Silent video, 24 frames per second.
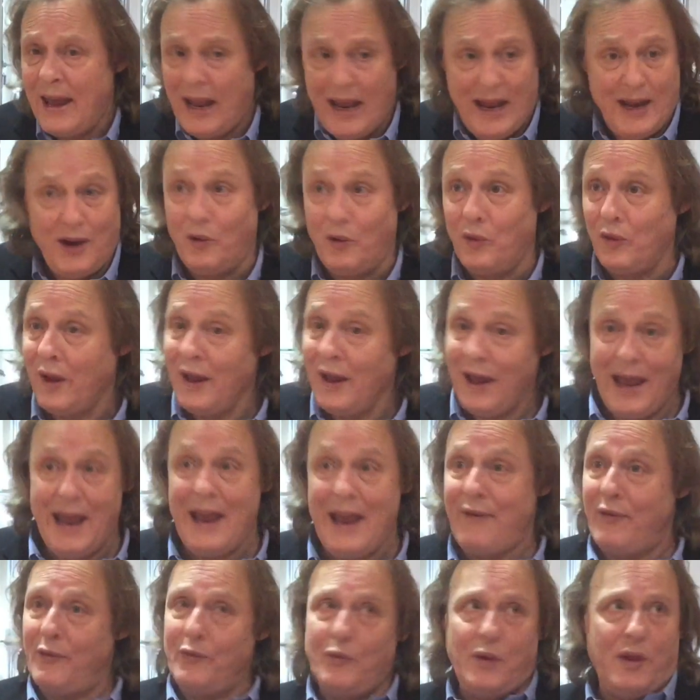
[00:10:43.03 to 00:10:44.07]
In all, the,
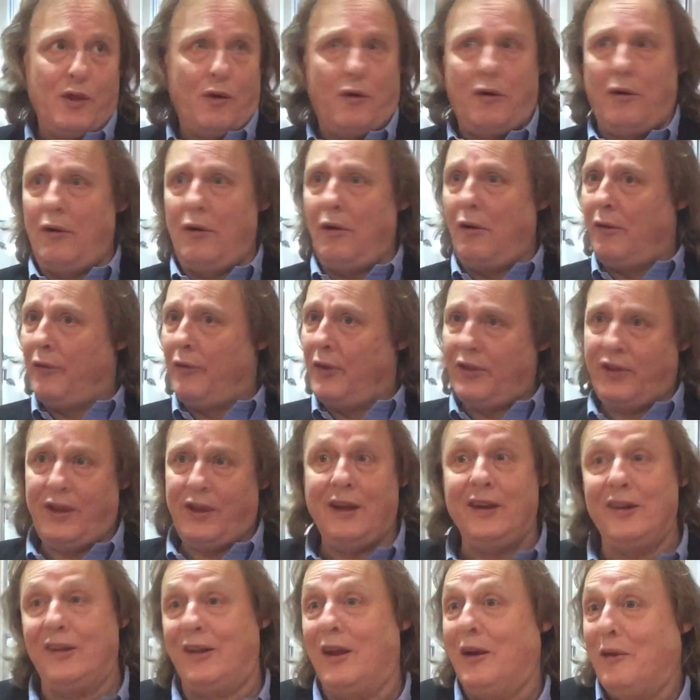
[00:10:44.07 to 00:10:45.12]
even with all the
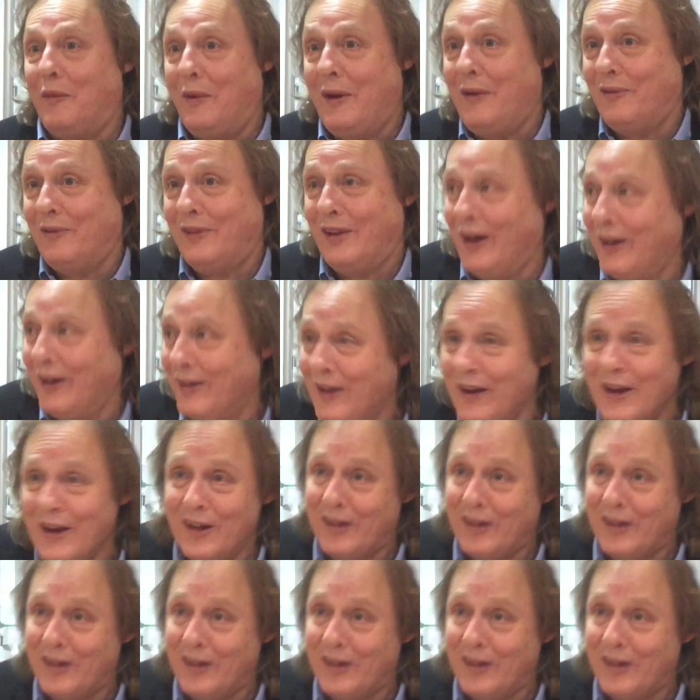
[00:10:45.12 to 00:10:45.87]
things that we've done,